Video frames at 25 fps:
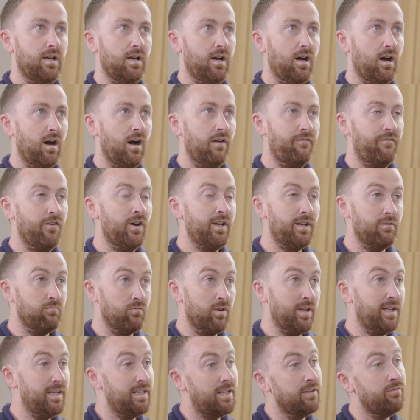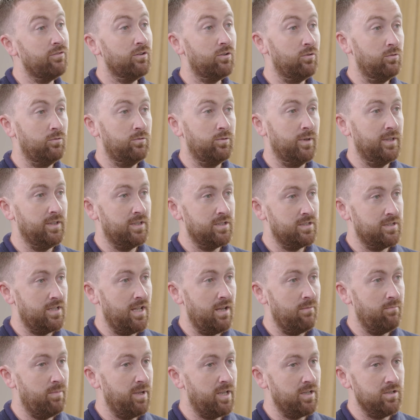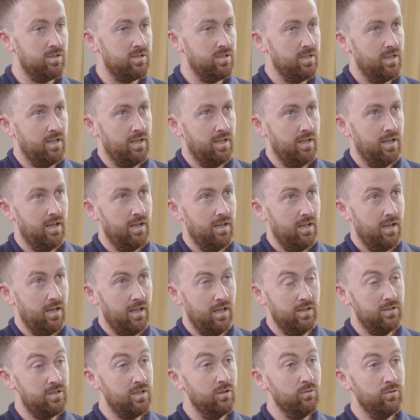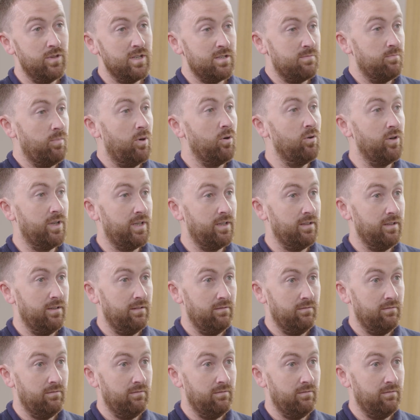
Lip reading: I find it really difficult to understand, because until this point,